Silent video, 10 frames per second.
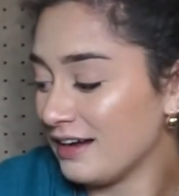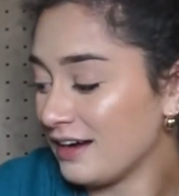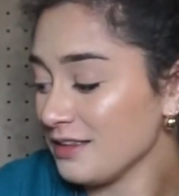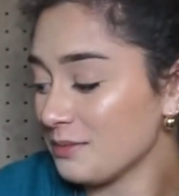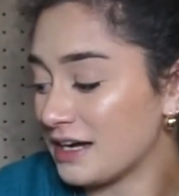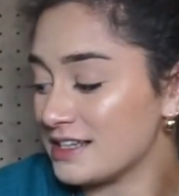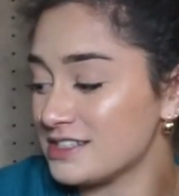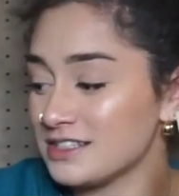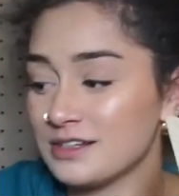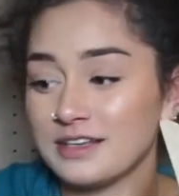
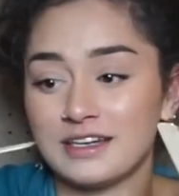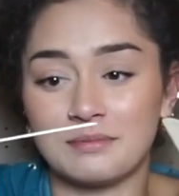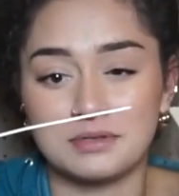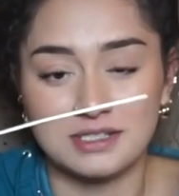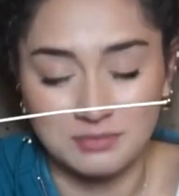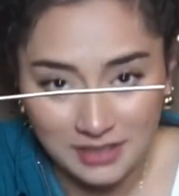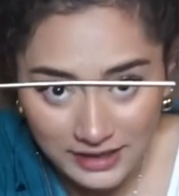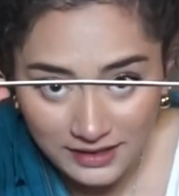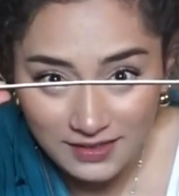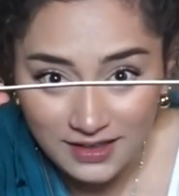Otherwise, you'll end up with something like